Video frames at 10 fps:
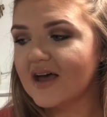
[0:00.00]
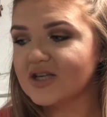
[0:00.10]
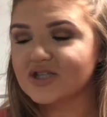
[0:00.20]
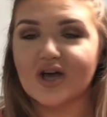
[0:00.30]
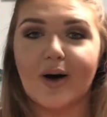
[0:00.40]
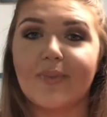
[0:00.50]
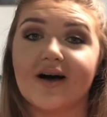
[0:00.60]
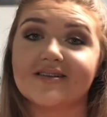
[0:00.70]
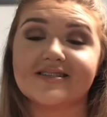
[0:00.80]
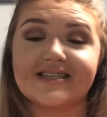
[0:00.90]
Scott
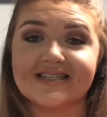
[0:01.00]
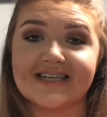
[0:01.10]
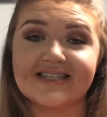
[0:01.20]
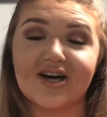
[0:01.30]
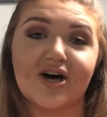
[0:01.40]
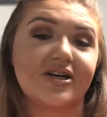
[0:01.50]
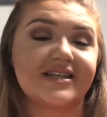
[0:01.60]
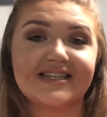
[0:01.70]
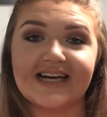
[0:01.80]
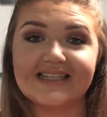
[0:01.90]
Barnes did on
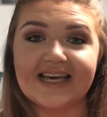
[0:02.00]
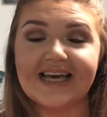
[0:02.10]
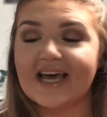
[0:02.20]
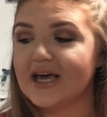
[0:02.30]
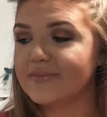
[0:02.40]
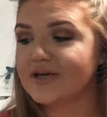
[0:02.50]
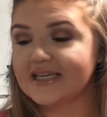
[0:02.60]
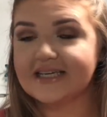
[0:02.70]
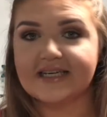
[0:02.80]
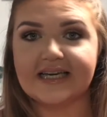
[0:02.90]
Tati.
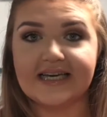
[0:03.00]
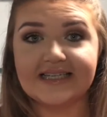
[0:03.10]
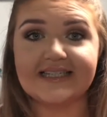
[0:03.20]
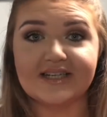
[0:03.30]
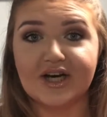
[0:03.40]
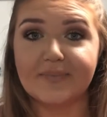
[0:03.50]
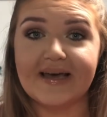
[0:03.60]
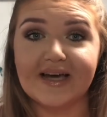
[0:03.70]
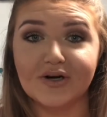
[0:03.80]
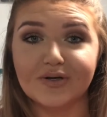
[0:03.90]
He did her
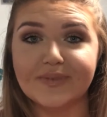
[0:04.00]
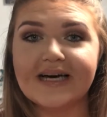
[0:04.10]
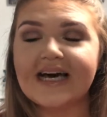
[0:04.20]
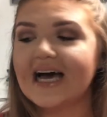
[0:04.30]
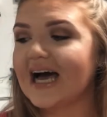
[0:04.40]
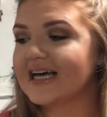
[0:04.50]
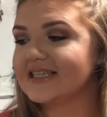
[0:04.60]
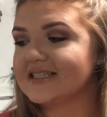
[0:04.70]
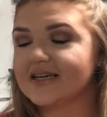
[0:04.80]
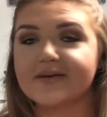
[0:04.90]
makeup,
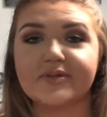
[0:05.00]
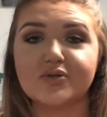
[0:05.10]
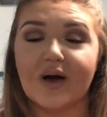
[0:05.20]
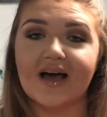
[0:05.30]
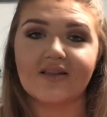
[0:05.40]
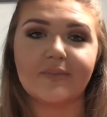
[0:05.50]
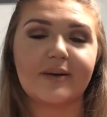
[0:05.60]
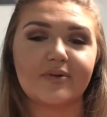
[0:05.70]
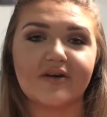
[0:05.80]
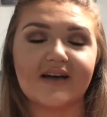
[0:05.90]
and there's quite a lot of
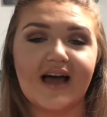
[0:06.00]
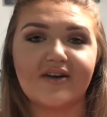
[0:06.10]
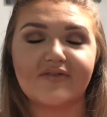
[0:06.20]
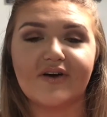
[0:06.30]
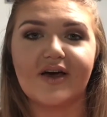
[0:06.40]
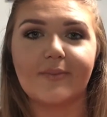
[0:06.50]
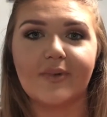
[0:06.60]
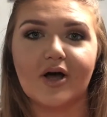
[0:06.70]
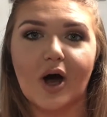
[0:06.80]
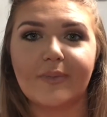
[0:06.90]
people that have kind of
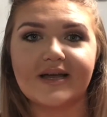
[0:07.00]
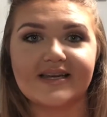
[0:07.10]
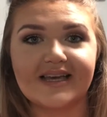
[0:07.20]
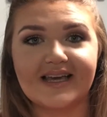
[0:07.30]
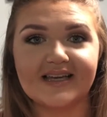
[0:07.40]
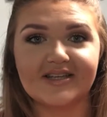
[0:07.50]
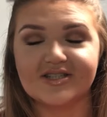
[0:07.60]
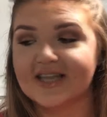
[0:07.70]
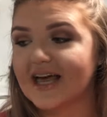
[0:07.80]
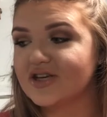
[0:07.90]
copied it and
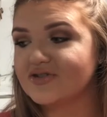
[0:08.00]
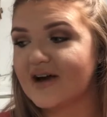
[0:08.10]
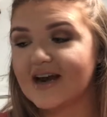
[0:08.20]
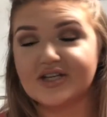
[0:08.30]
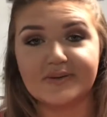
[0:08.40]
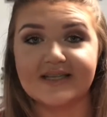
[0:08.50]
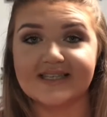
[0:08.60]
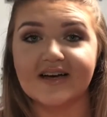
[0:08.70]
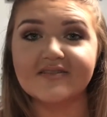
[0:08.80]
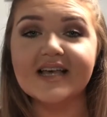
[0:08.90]
like trying to do it
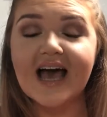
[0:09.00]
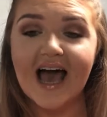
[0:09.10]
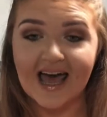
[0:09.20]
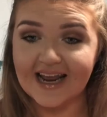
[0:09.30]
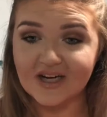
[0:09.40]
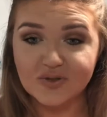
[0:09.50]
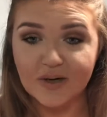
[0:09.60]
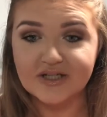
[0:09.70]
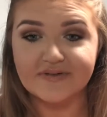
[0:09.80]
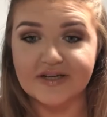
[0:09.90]
themselves, and I just
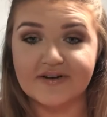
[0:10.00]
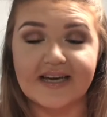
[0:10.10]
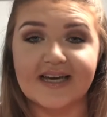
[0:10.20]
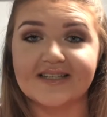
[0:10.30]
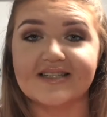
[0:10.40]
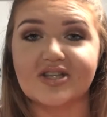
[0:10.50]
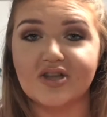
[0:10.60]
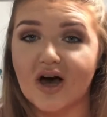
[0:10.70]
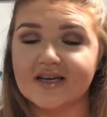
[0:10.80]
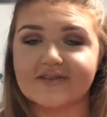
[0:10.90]
wanted to recreate it because it's a
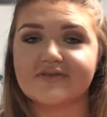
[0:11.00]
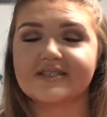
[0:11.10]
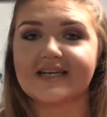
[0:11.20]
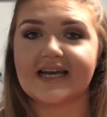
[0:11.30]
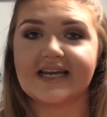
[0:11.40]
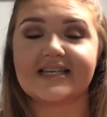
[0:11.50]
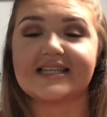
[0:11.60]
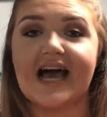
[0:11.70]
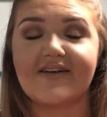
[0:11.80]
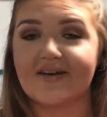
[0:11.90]
lot of different techniques
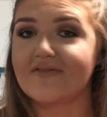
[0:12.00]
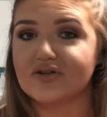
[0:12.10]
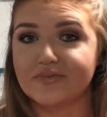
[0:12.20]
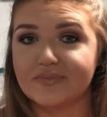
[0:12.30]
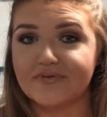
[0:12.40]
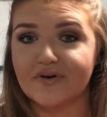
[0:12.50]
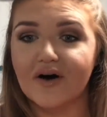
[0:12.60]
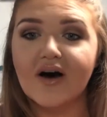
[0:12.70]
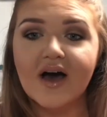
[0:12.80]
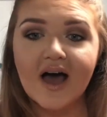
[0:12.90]
that I've never done before,